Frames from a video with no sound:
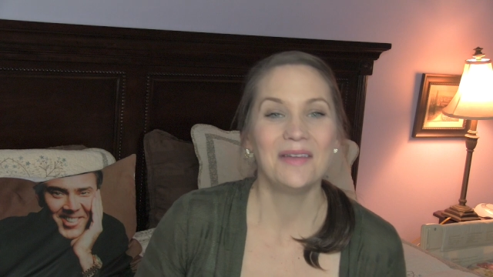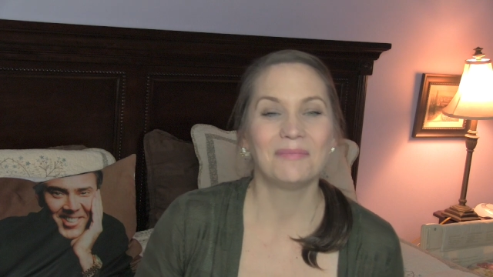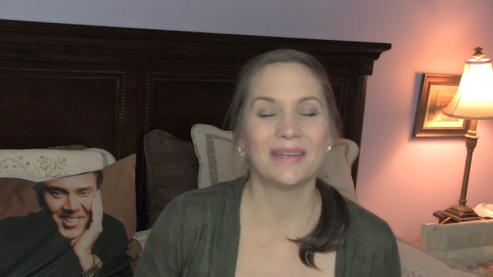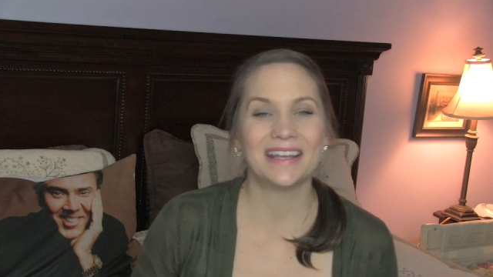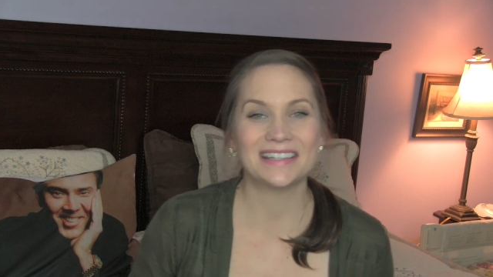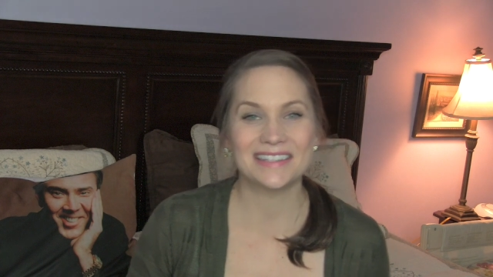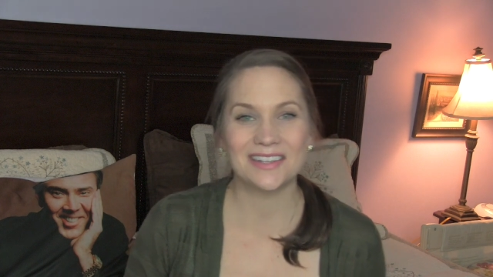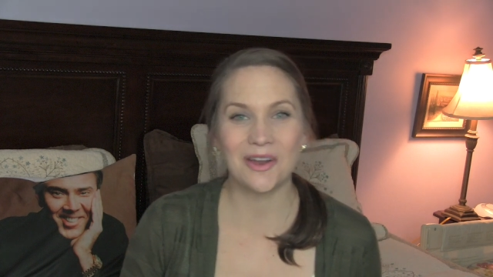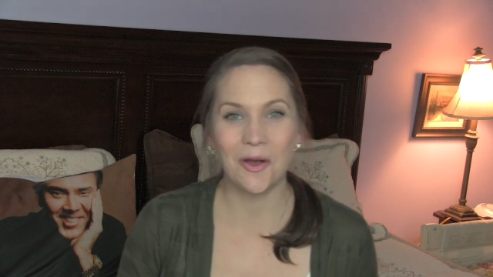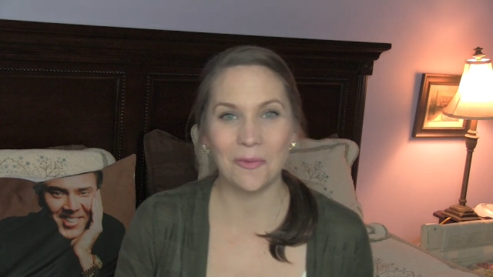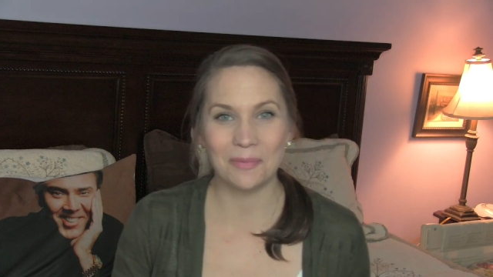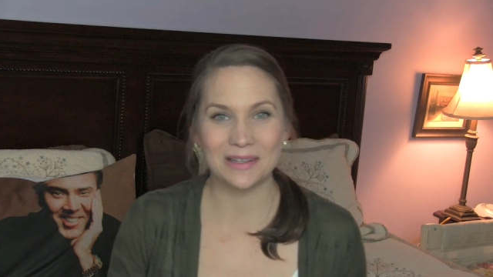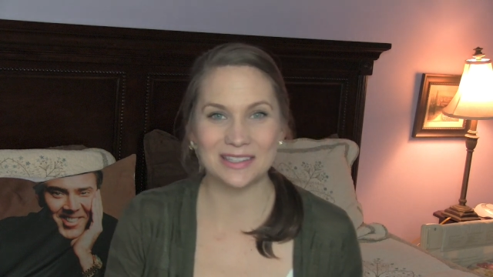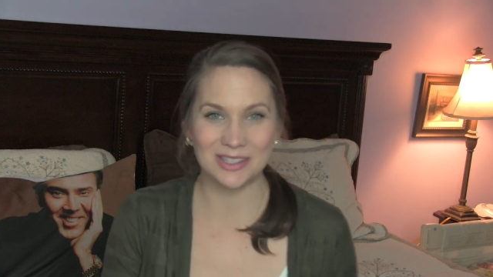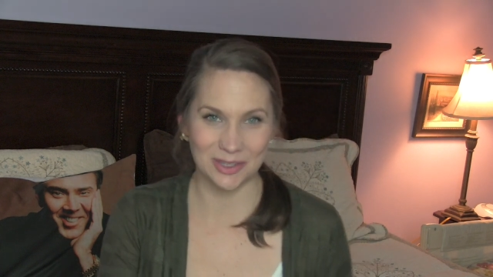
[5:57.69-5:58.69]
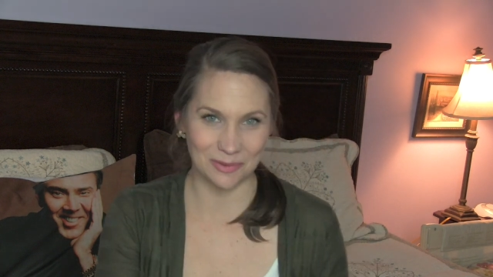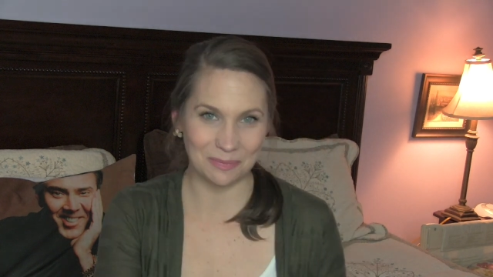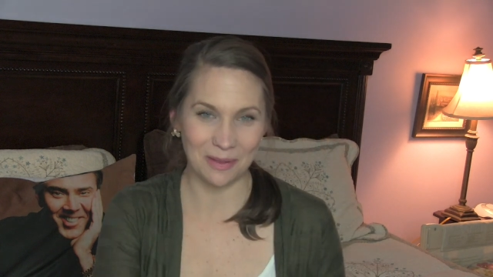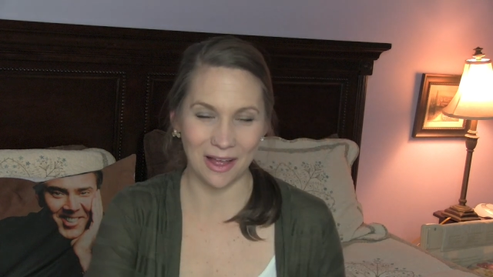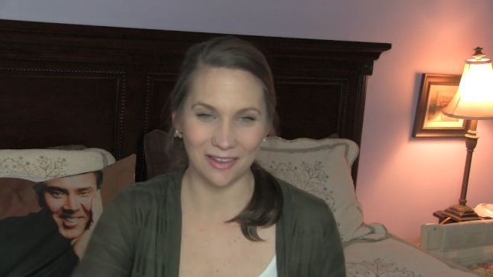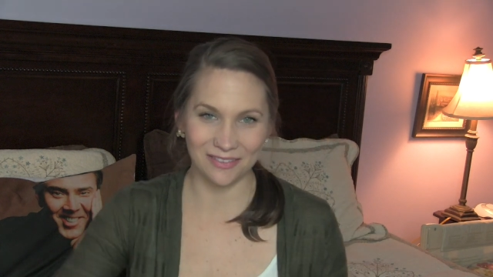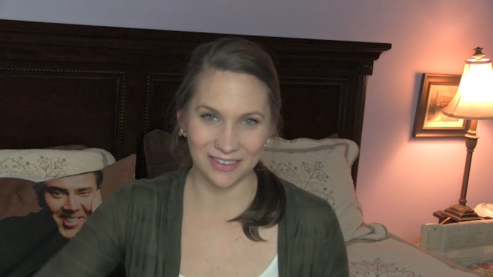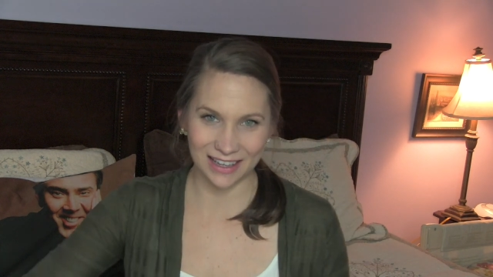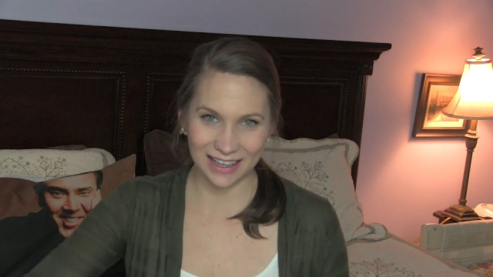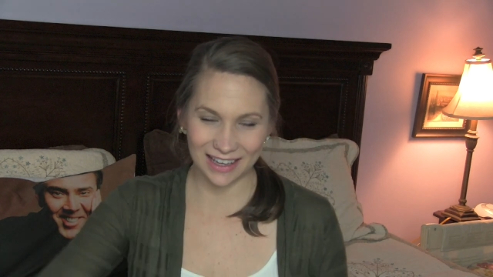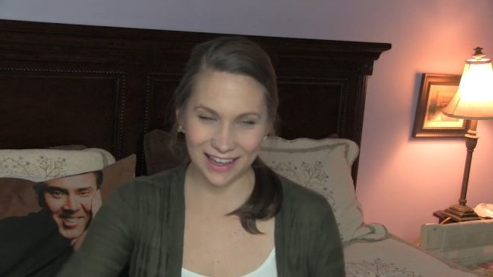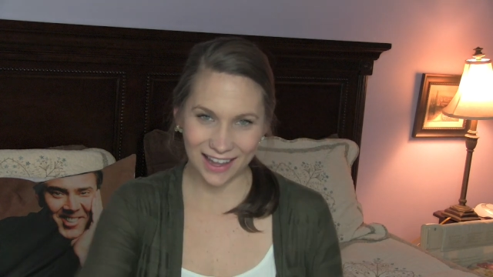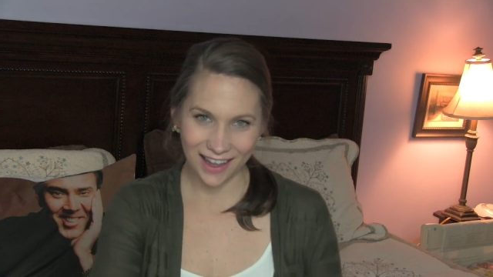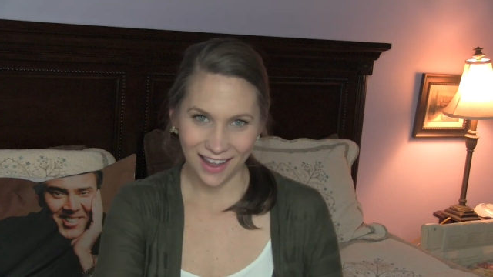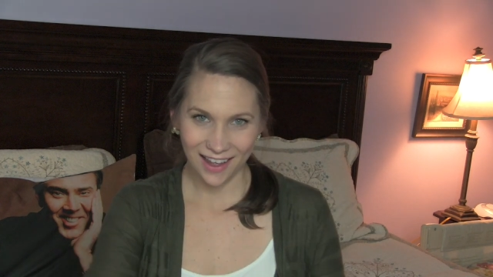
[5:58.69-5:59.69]
Speaker 1: because it opens your
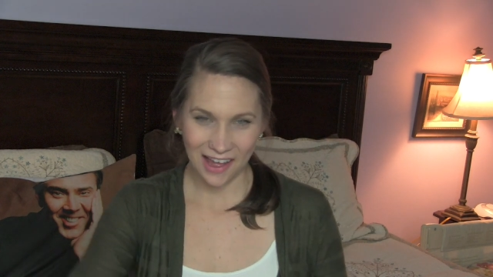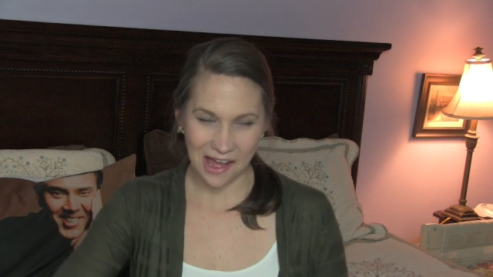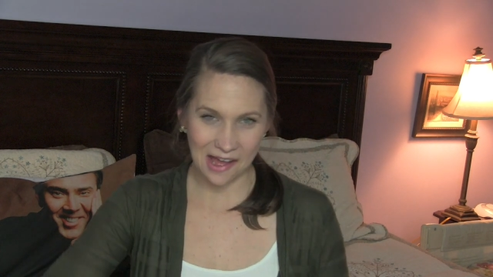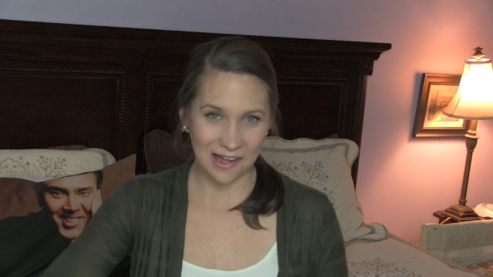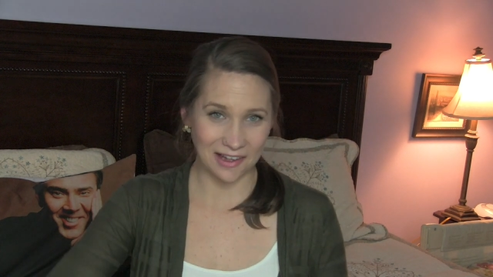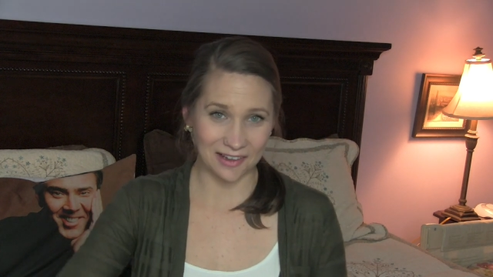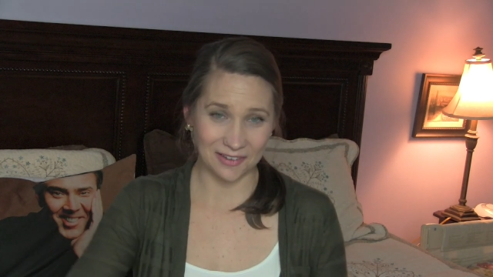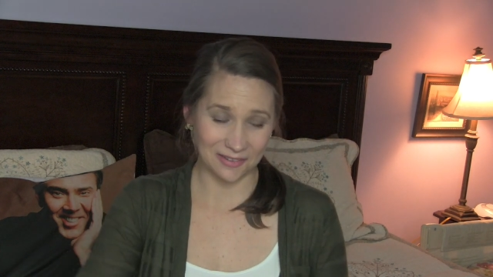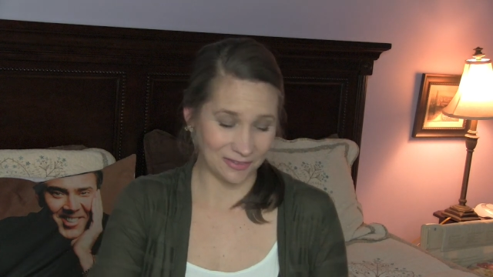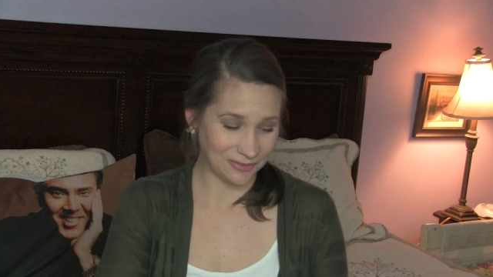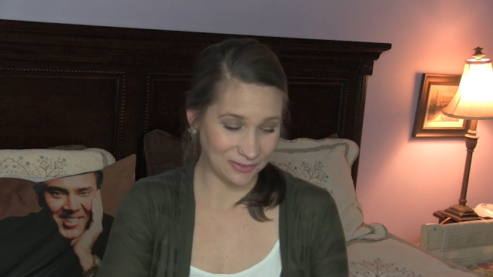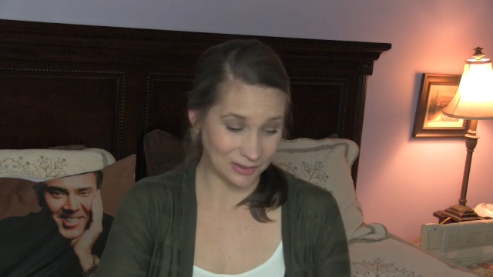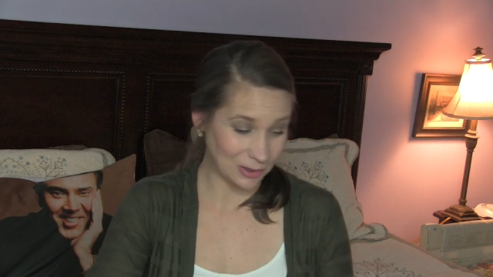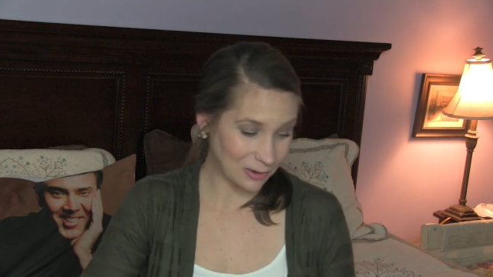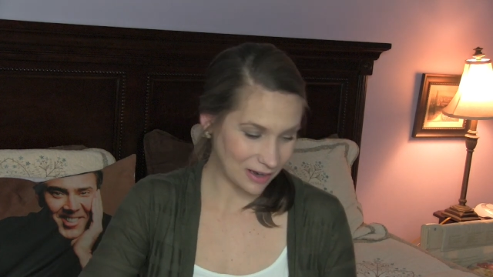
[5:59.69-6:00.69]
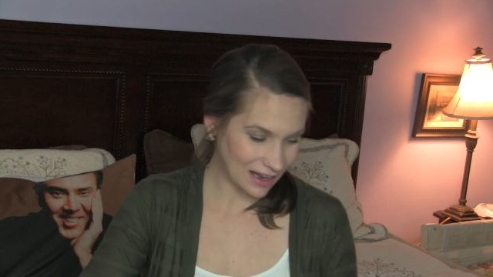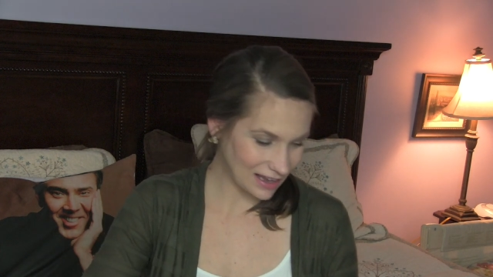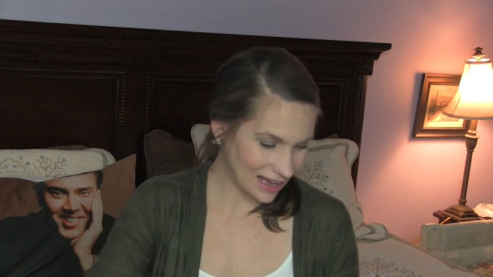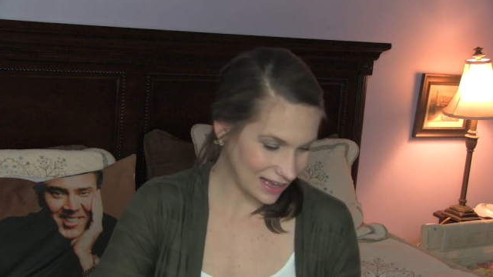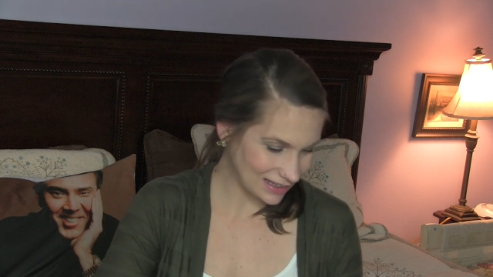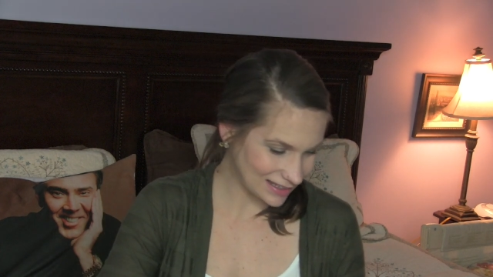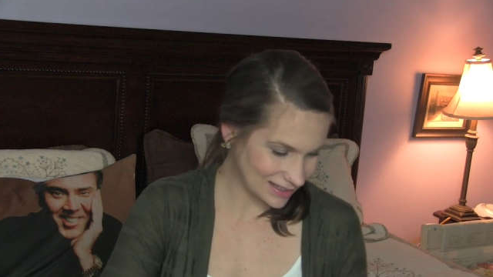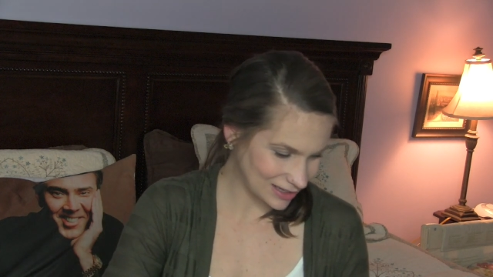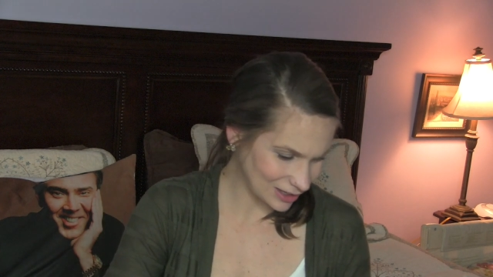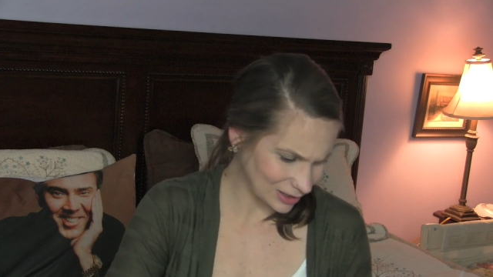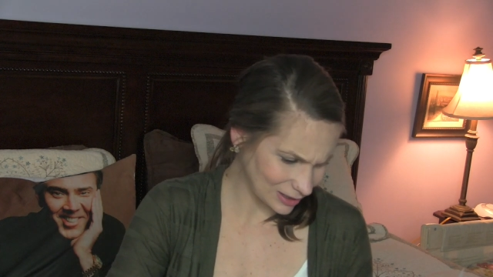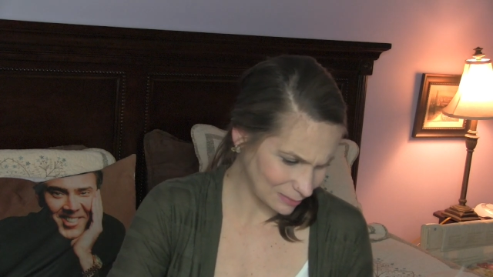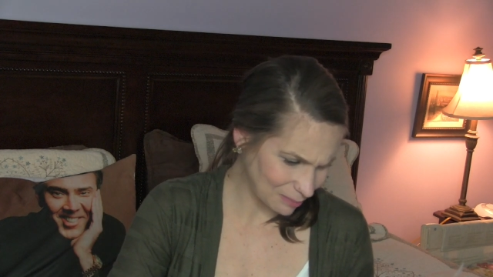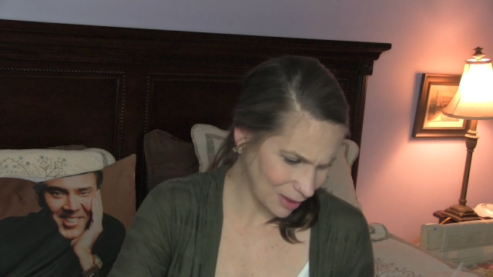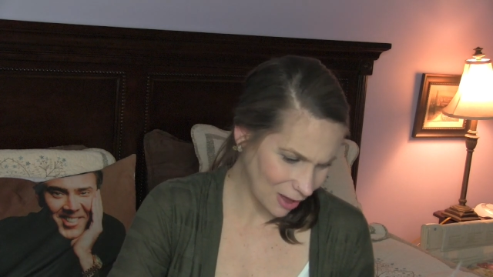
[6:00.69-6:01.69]
pelvic floor, I guess.
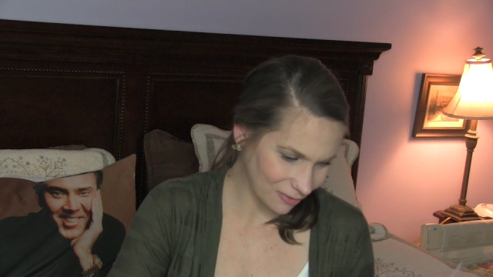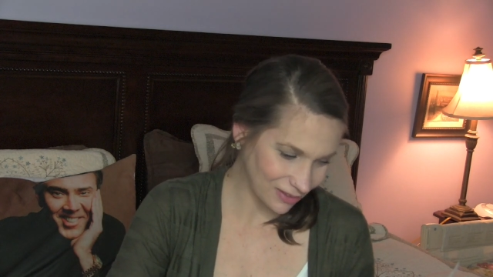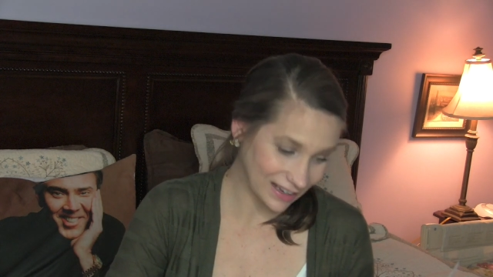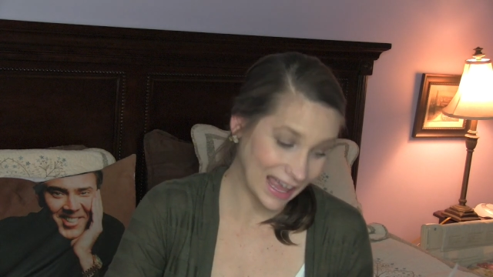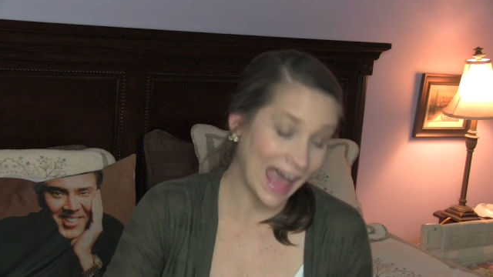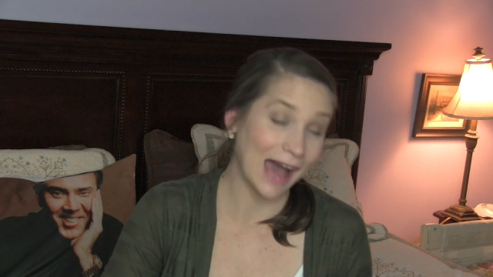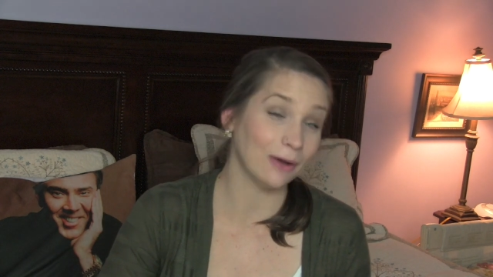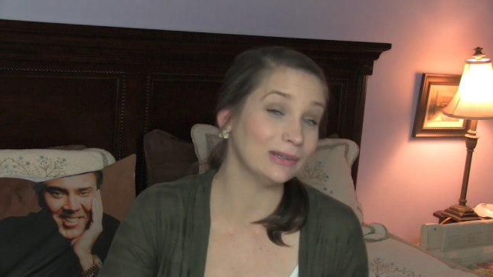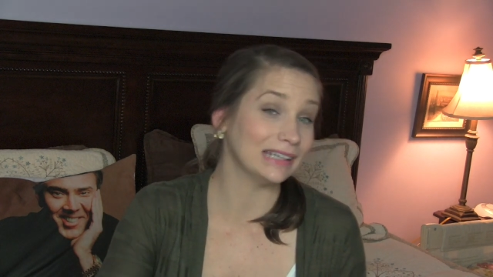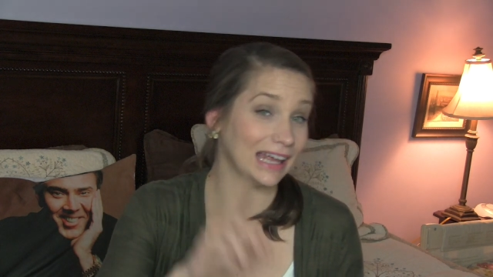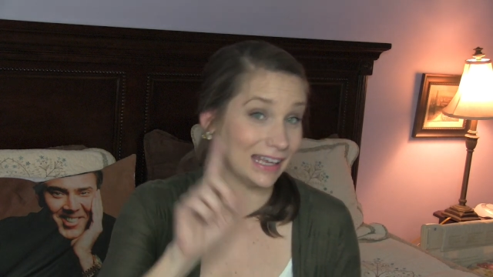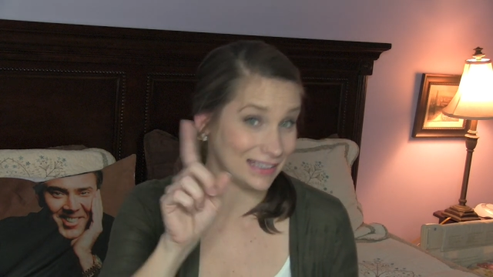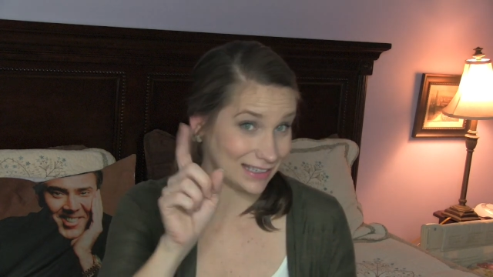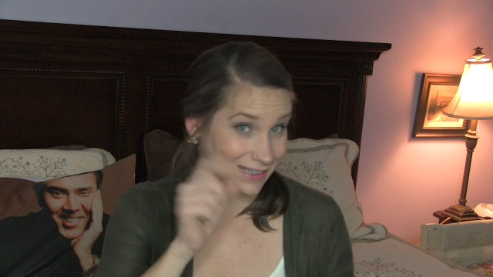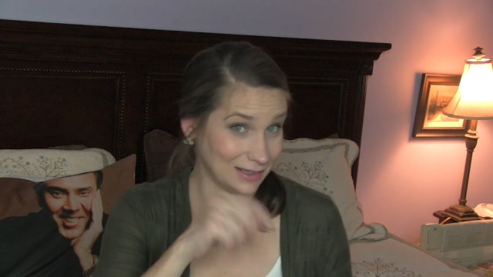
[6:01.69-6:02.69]
Your pelvic outlet